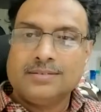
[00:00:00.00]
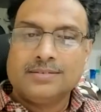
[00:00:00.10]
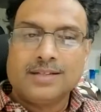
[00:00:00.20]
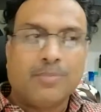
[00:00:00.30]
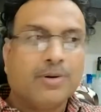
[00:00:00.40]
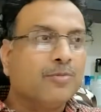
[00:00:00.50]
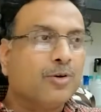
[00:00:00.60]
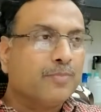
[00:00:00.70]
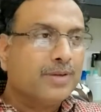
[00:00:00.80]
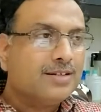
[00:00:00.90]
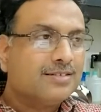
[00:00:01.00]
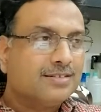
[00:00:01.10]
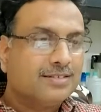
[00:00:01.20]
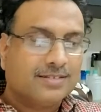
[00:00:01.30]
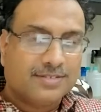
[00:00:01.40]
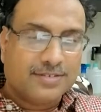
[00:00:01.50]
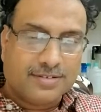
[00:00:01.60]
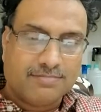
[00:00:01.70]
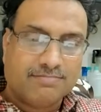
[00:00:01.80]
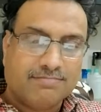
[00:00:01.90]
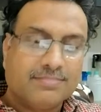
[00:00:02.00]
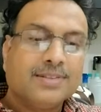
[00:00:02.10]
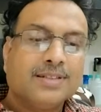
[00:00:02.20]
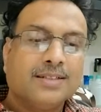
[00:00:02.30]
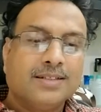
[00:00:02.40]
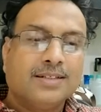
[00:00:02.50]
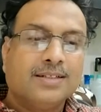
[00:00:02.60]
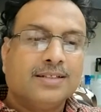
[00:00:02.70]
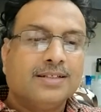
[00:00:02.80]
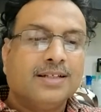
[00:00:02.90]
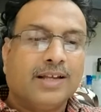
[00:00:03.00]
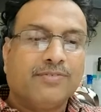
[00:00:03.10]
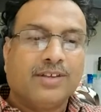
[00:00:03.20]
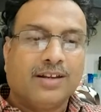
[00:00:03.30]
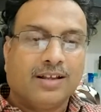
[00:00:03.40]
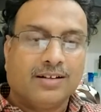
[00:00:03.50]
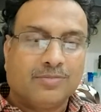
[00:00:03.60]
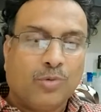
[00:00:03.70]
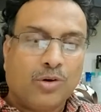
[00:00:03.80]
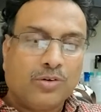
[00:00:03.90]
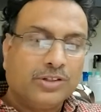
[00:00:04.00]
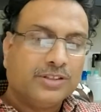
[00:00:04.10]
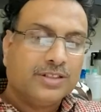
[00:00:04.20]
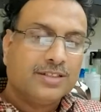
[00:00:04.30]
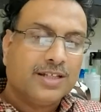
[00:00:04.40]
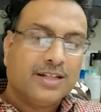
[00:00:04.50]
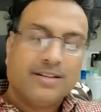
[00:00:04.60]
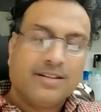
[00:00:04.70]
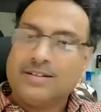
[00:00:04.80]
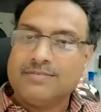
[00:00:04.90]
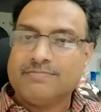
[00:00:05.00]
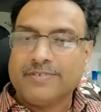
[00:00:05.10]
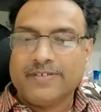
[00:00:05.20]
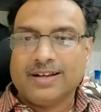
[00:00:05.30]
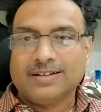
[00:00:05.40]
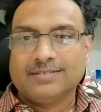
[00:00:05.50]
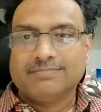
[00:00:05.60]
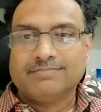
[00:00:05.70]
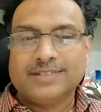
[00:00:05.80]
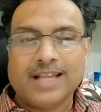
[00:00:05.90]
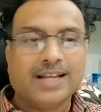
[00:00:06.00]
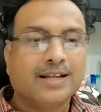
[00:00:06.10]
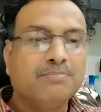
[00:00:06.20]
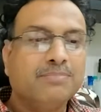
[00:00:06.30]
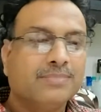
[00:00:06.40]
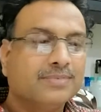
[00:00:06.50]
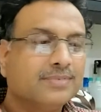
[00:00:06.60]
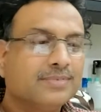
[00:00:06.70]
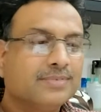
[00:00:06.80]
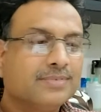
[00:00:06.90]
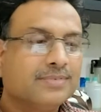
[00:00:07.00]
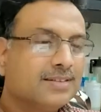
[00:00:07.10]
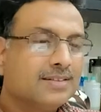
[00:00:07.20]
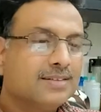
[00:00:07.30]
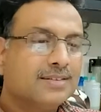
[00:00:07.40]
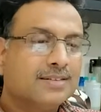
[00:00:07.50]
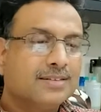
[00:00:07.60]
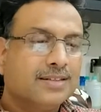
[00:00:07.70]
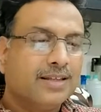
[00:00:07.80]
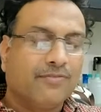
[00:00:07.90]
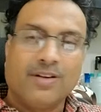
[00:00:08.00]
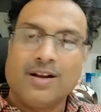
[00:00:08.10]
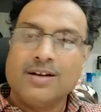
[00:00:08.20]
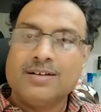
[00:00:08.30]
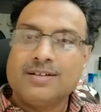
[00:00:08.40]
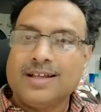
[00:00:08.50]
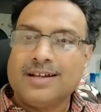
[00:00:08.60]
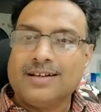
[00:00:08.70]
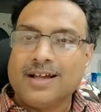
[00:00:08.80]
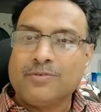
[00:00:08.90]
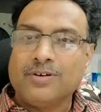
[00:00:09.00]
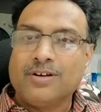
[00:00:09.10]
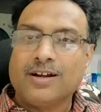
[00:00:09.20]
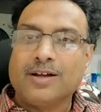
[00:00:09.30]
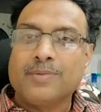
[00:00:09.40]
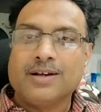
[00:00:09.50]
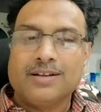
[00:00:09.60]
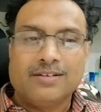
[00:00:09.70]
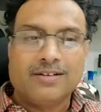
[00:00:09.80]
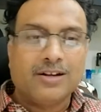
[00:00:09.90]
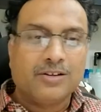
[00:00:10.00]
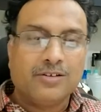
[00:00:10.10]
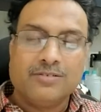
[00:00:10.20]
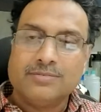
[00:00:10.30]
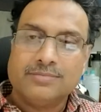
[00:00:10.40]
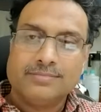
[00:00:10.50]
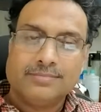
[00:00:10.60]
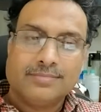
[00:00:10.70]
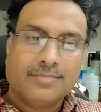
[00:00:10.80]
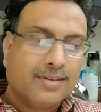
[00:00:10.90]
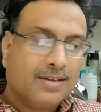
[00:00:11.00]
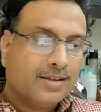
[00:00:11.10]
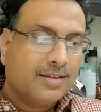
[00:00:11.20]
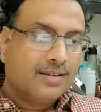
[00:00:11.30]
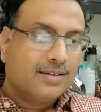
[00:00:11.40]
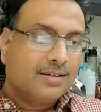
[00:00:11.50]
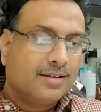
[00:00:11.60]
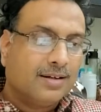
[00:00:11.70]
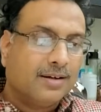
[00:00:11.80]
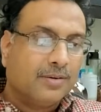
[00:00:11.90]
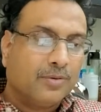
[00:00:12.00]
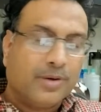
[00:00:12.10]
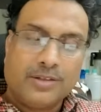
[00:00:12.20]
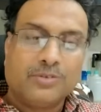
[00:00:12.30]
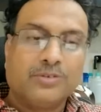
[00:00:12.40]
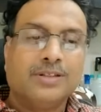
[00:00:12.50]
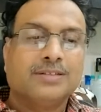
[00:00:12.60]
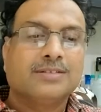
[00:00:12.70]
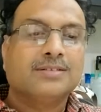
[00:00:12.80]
couple of more minutes. So if there are more questions, then we will take it up. If not, then I would recommend you continue going through these